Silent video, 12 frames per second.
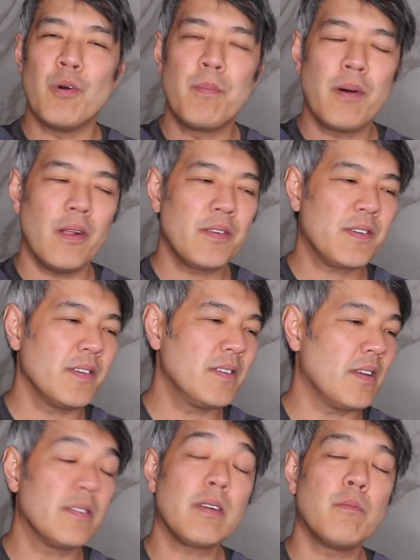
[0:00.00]
more pulses,
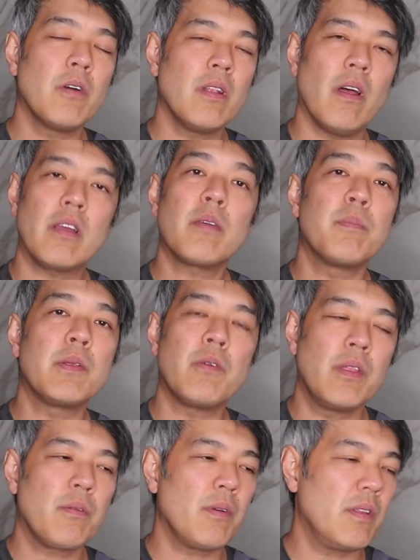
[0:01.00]
so somewhere like
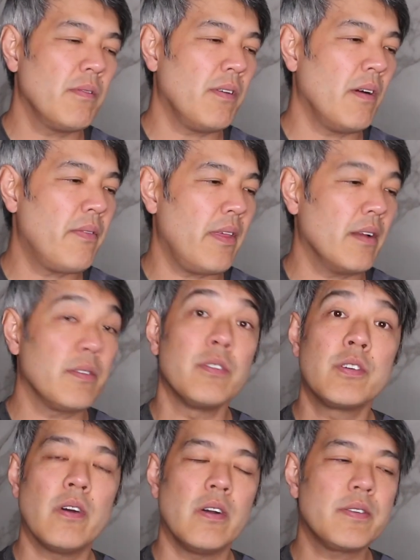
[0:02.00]
between three to 5,000
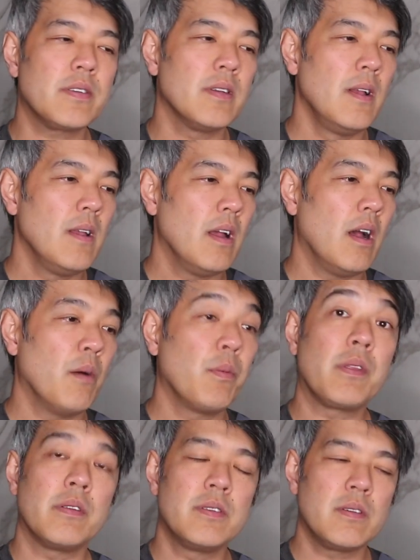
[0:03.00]
shots uh,
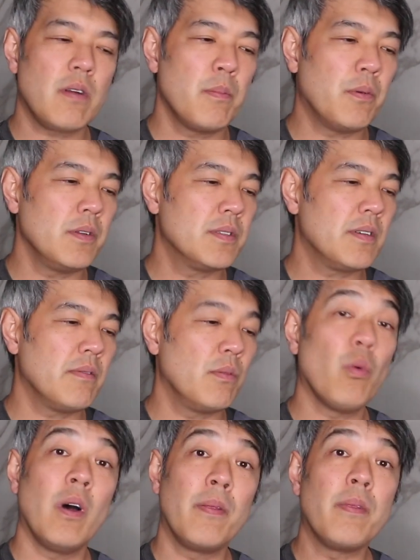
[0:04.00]
with a
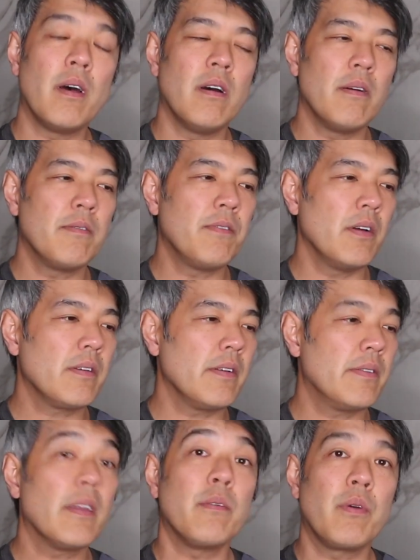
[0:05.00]
0.71
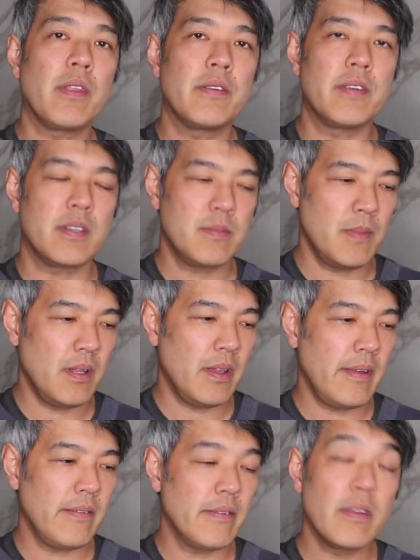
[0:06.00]
focus with a 6mm
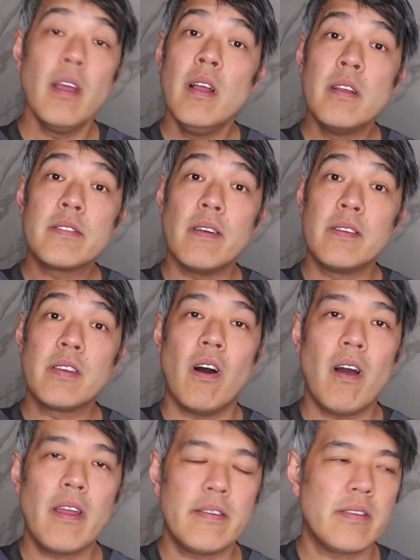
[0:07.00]
lens. So as
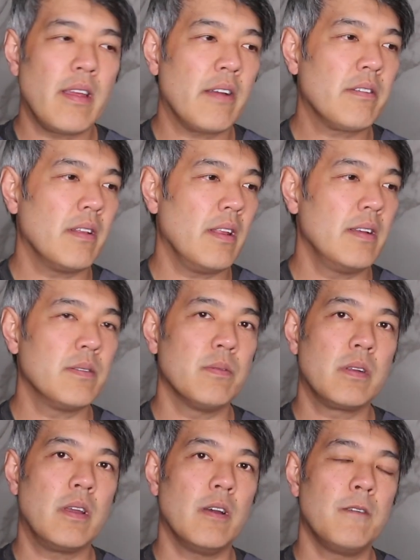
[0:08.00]
high as the actual laser
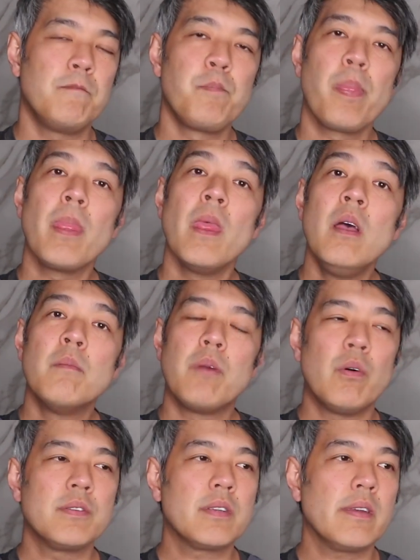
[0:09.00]
would go.
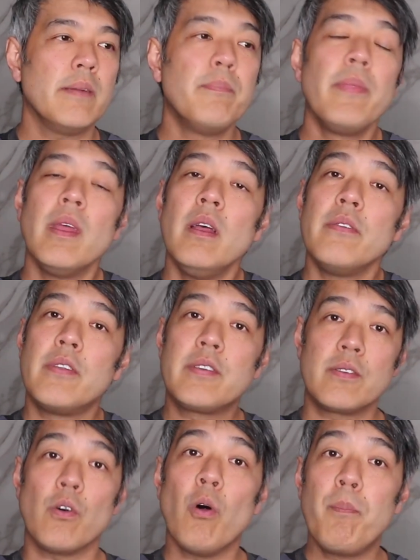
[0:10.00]
But once again, this
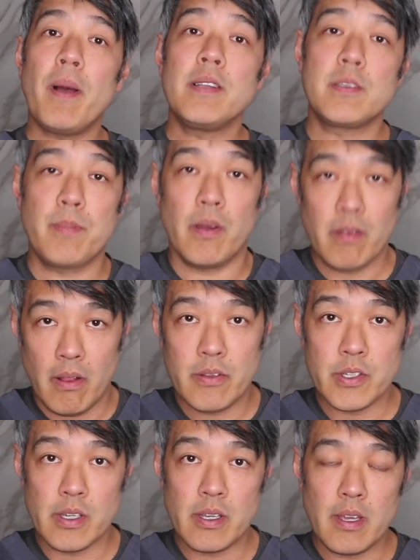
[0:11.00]
is all based upon
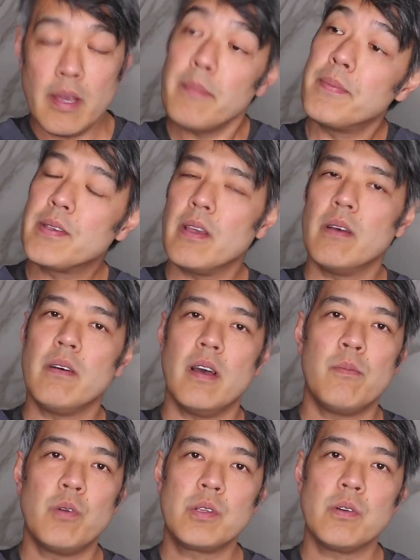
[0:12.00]
logic, yeah?
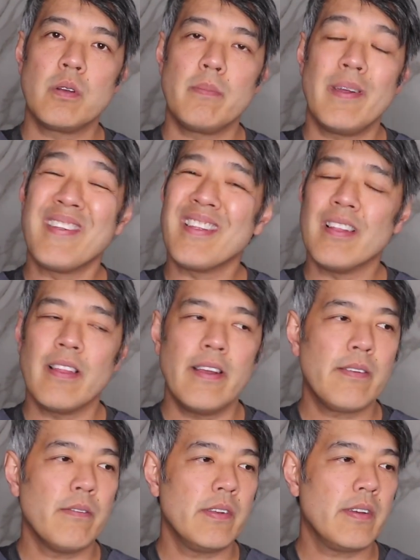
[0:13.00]
So uh, we're talking about a
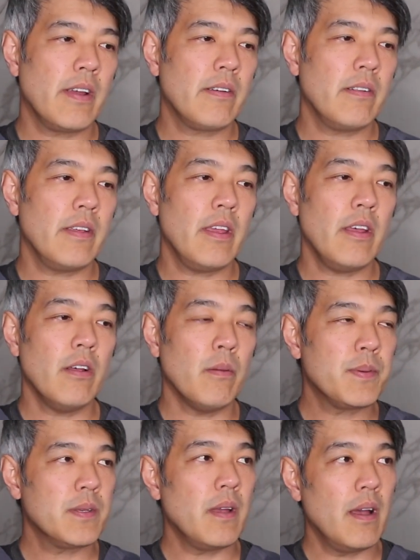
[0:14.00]
laser which actually
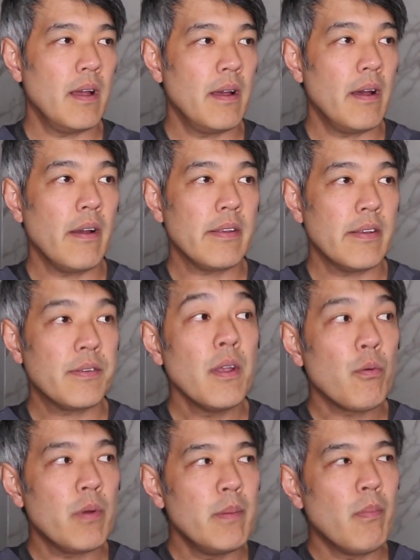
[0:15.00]
helps, uh, I guess,
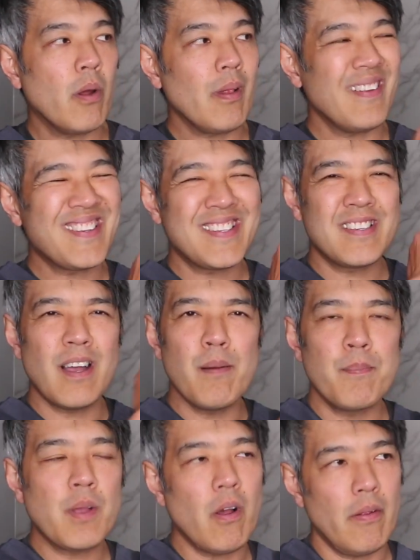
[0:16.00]
remodel
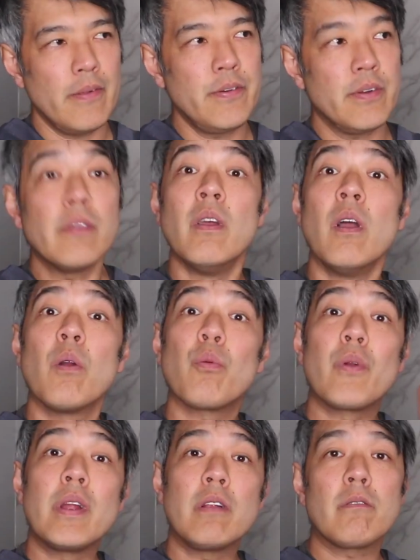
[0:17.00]
some collagen
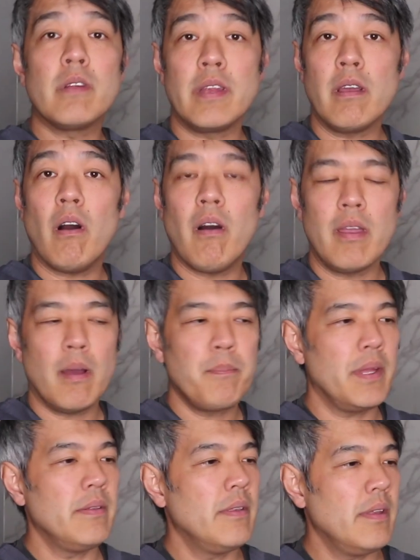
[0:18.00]
really, really high up
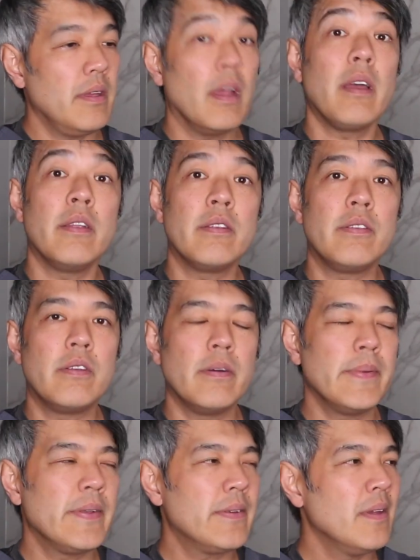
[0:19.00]
in the, uh, in the
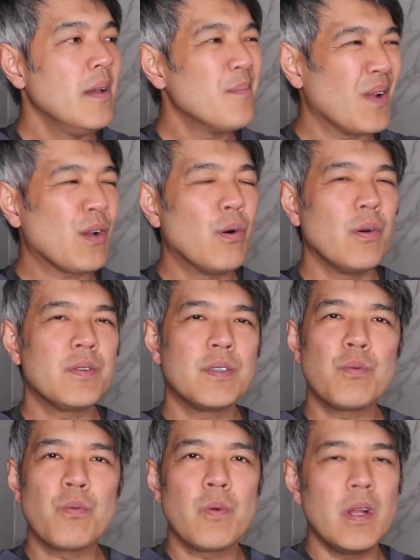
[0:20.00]
dermis, but
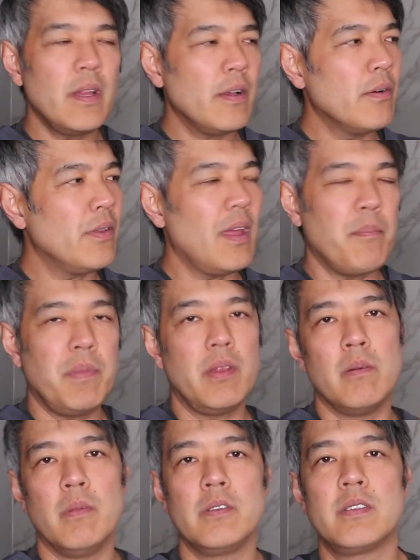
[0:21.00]
causes really good
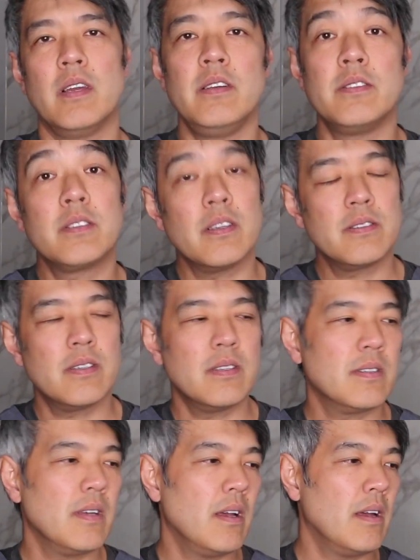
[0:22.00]
epidermal change such
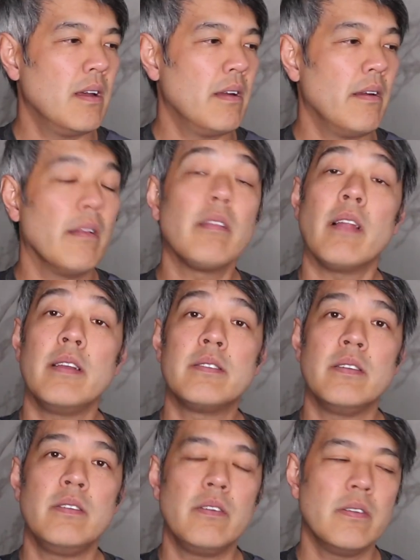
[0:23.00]
as uh,
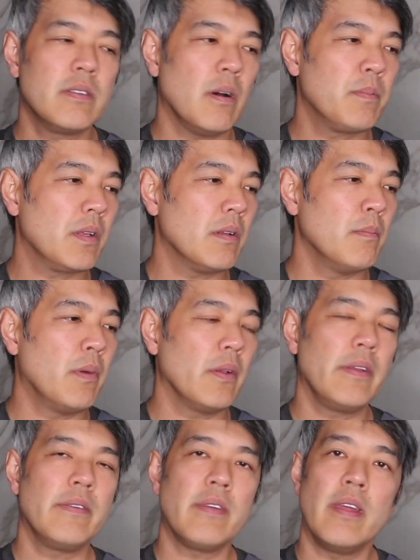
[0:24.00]
laser-induced optical
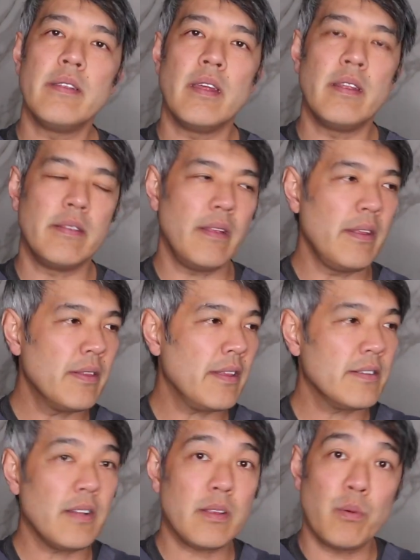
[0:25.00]
bodies and, and, and
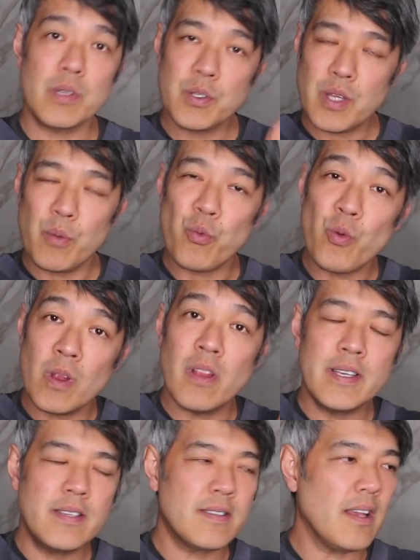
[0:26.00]
things like that, which can
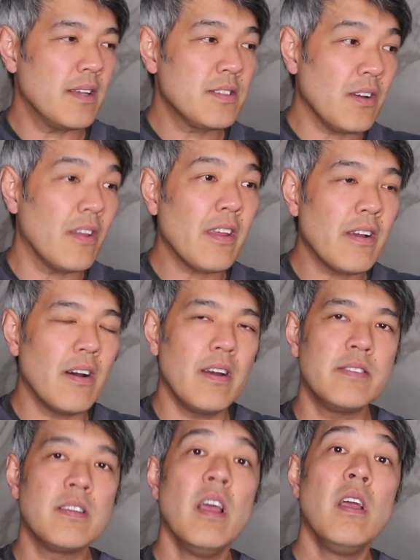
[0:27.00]
release
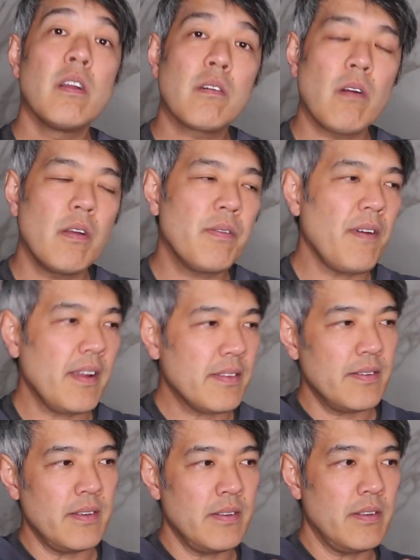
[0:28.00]
cytokines, growth
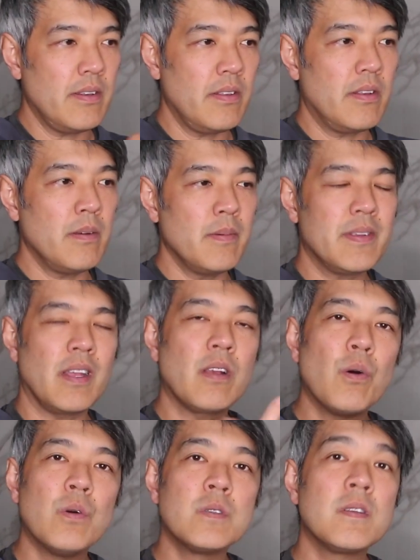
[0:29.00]
factors into the dermis and
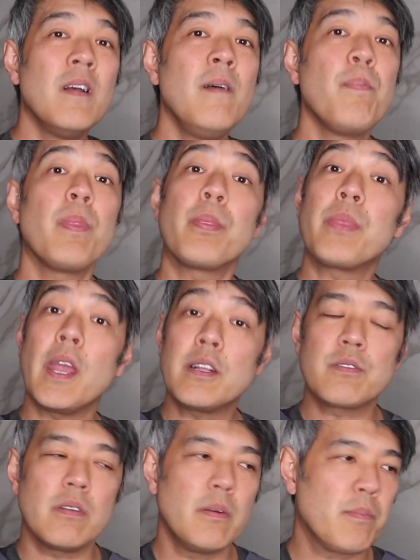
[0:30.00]
cause
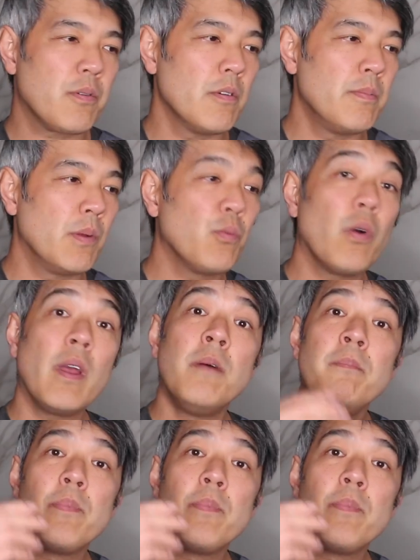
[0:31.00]
textural improvement where